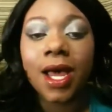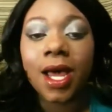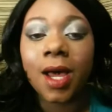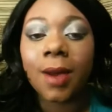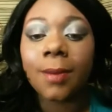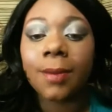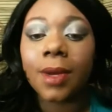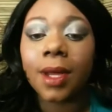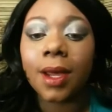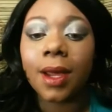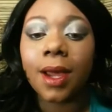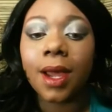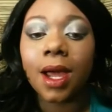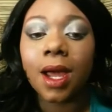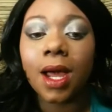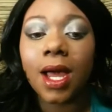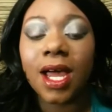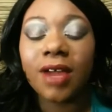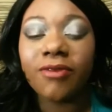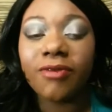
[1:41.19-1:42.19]
Um,
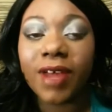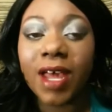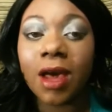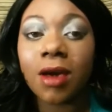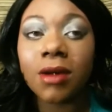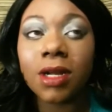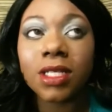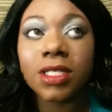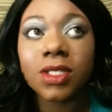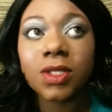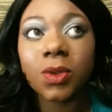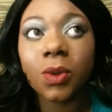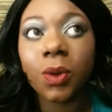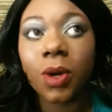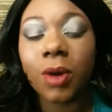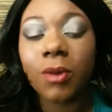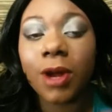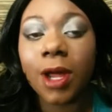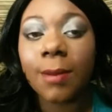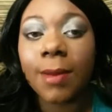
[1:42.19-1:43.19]
I found a
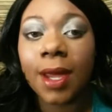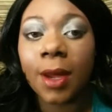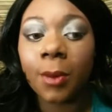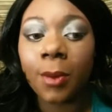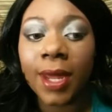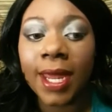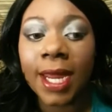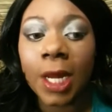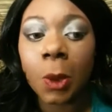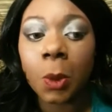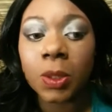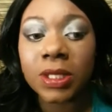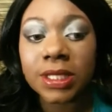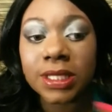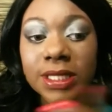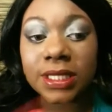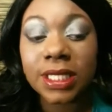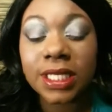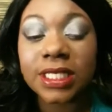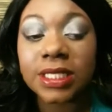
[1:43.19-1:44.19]
store around my way. It was,
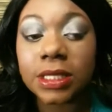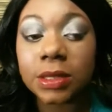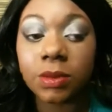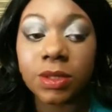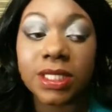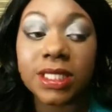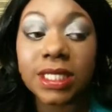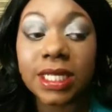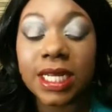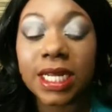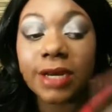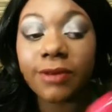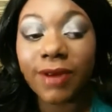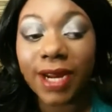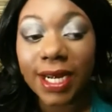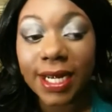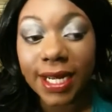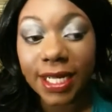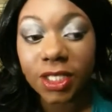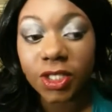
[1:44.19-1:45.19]
it was sitting
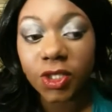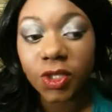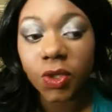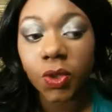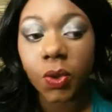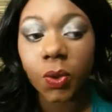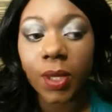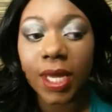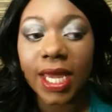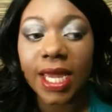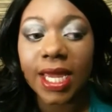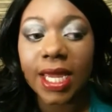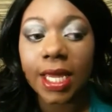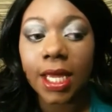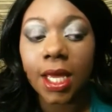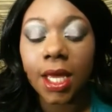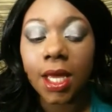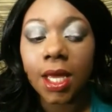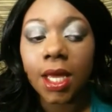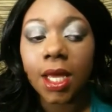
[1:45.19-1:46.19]
right next to a
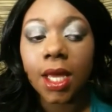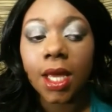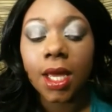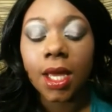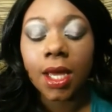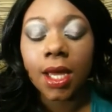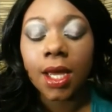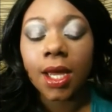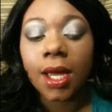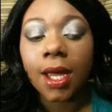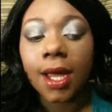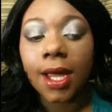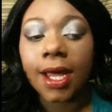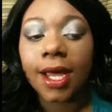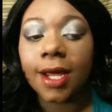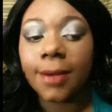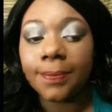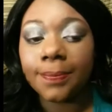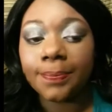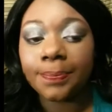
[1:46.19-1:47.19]

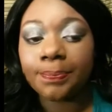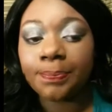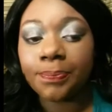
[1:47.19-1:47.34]
um,